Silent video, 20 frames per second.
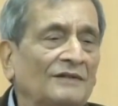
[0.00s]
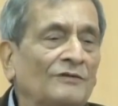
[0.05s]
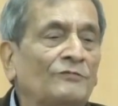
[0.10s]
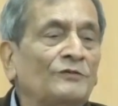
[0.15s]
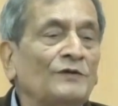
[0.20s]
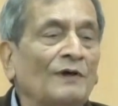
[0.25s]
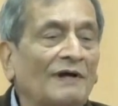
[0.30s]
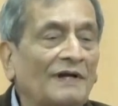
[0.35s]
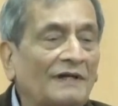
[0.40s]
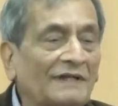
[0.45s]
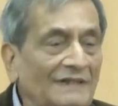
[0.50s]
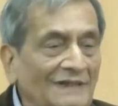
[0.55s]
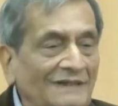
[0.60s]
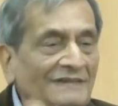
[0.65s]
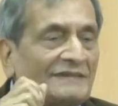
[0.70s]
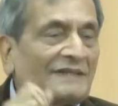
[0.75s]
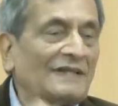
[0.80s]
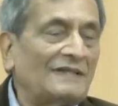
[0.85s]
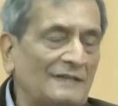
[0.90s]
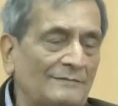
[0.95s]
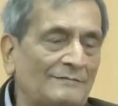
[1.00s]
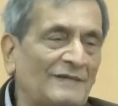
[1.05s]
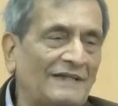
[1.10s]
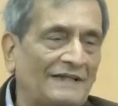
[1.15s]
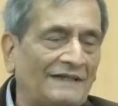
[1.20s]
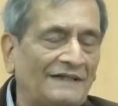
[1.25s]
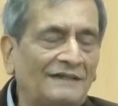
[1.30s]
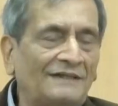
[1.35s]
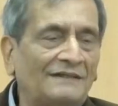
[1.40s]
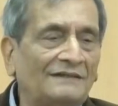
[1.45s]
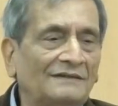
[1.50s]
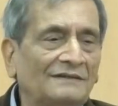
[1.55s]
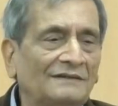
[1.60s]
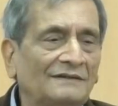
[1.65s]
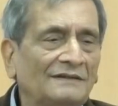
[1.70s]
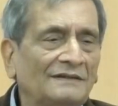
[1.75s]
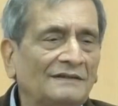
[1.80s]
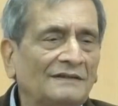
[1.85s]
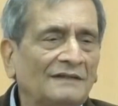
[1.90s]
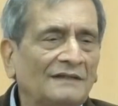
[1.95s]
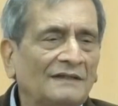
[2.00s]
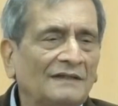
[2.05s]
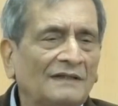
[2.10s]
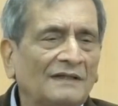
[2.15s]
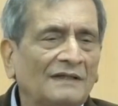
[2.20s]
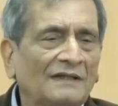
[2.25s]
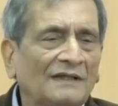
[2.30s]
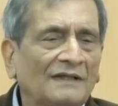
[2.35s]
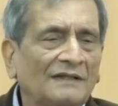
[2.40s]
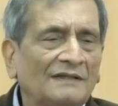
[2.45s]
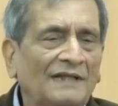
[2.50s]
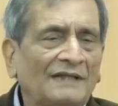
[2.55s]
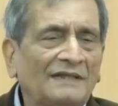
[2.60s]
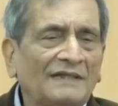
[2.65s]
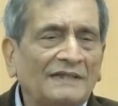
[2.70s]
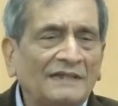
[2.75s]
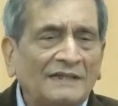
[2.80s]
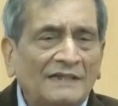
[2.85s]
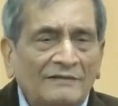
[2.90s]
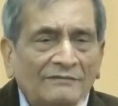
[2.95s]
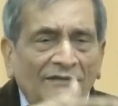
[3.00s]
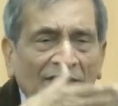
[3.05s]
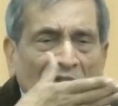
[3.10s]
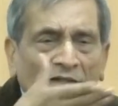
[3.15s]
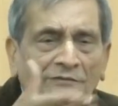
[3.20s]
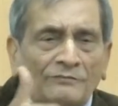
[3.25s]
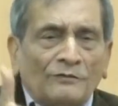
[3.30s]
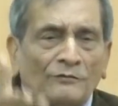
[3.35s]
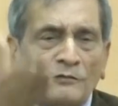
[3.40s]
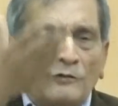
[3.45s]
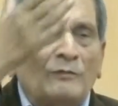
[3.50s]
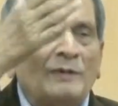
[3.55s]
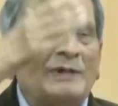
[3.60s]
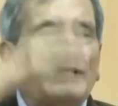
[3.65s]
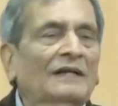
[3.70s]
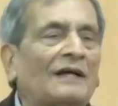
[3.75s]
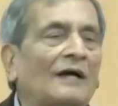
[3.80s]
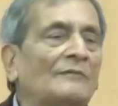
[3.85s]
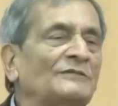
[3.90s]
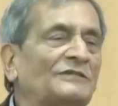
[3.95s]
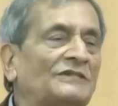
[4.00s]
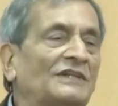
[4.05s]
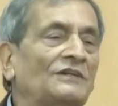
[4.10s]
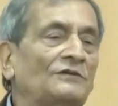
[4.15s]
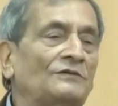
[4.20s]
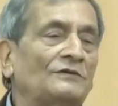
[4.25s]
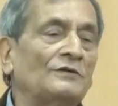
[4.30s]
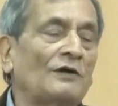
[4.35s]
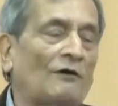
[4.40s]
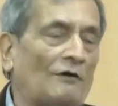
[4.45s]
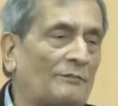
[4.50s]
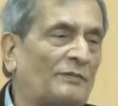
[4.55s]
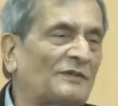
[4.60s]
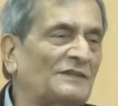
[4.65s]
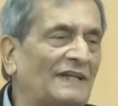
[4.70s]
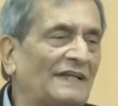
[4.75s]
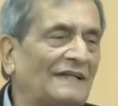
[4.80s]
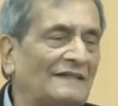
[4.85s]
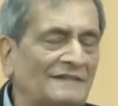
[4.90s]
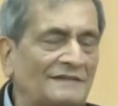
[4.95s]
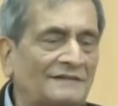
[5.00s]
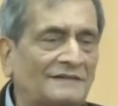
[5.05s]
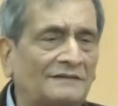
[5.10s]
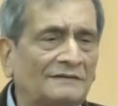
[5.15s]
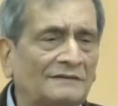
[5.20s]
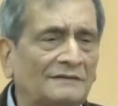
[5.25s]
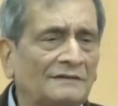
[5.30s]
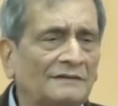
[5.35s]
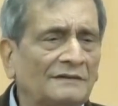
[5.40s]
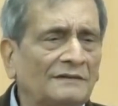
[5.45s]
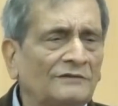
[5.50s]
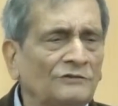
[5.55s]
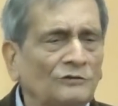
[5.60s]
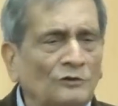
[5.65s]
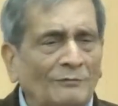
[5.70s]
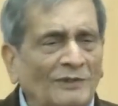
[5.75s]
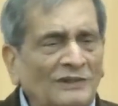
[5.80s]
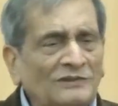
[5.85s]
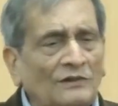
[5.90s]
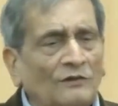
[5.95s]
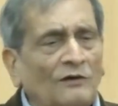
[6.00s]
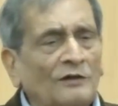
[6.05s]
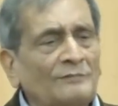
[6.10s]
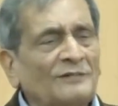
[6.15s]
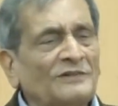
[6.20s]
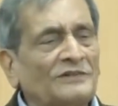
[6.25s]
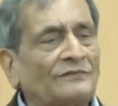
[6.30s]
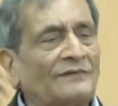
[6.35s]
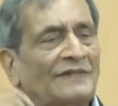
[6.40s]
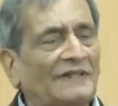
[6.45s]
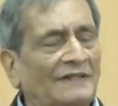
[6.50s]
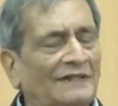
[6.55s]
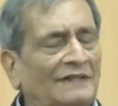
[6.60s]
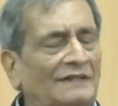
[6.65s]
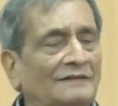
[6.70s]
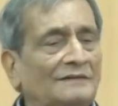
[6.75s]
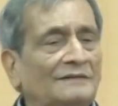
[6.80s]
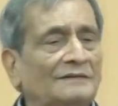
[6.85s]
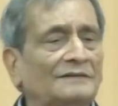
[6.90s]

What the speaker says: If you are real celibate, then even if a woman comes into your presence, you must not be swayed.